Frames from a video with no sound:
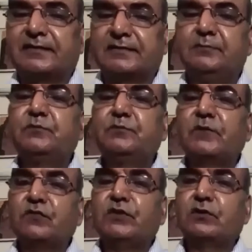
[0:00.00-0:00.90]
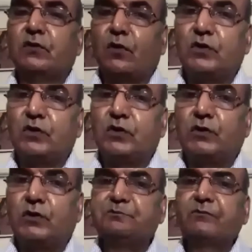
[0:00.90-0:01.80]
system, we should also
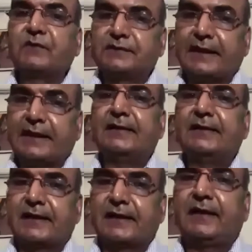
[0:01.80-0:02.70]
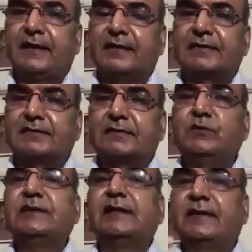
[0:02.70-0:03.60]
change the secondary health system,
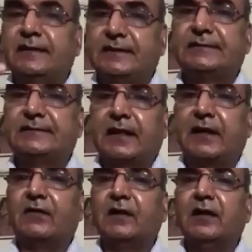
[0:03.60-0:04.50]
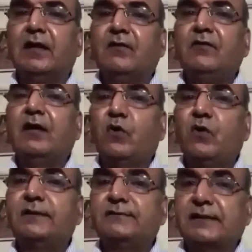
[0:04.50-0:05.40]
which is at the district level. We have
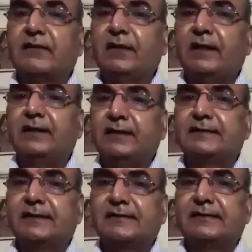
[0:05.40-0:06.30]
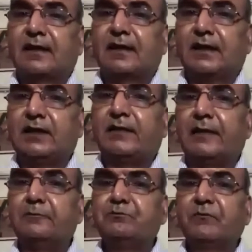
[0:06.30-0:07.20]
more than 700 districts in our
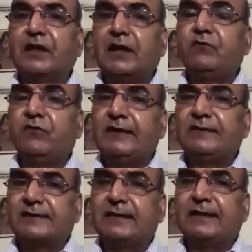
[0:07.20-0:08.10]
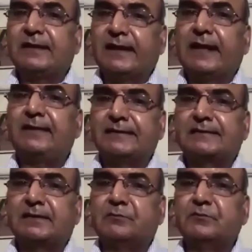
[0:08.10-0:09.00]
country. If we strengthen that
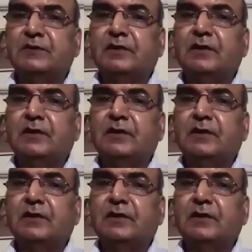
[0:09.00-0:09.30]
system,